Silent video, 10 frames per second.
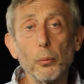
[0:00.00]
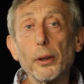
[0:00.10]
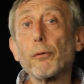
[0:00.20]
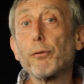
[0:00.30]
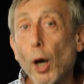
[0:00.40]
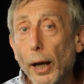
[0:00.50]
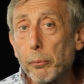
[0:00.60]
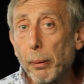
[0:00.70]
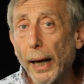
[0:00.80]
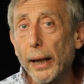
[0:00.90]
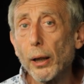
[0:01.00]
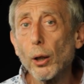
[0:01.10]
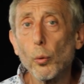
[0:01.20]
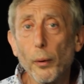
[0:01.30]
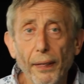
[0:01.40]
with a frying pan
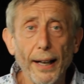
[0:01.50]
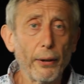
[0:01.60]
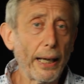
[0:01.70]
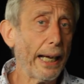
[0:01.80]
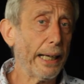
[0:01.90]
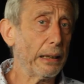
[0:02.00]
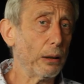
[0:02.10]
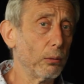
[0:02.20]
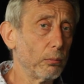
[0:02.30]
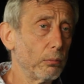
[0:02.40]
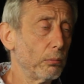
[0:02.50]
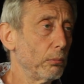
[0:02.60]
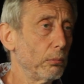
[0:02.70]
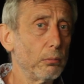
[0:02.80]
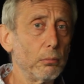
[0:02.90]
without a handle.
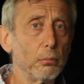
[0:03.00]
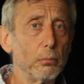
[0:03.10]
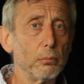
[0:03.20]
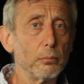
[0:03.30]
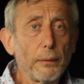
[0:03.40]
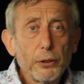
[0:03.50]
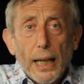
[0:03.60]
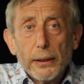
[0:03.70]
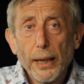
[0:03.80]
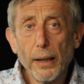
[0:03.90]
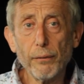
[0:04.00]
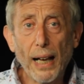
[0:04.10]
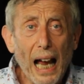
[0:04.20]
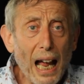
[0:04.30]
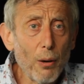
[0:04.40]
I've sat there
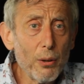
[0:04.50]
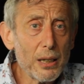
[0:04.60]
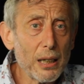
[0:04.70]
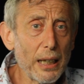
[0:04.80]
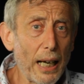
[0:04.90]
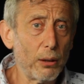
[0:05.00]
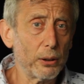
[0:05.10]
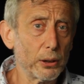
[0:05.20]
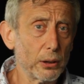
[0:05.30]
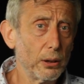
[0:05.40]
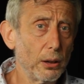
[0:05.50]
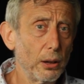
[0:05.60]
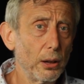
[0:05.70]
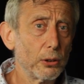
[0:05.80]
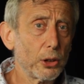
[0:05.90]
for hours and hours,
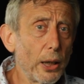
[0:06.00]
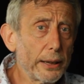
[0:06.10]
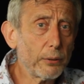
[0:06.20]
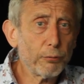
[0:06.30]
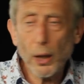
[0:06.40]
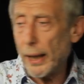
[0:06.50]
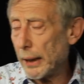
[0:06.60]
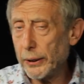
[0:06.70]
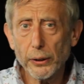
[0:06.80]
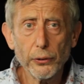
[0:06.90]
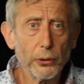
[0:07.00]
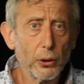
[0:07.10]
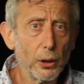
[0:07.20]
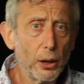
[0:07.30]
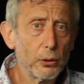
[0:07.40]
trying to fry onions,
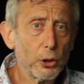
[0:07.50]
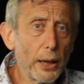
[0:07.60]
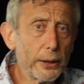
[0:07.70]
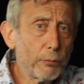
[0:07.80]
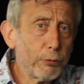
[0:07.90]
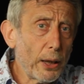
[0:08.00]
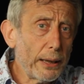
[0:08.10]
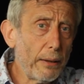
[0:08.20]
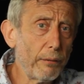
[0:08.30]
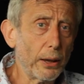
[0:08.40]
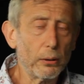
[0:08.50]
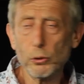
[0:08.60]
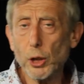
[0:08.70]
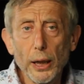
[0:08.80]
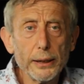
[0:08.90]
trying to fry liver,
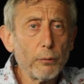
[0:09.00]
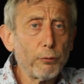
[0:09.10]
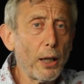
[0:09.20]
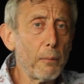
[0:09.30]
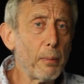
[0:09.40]
trying to fry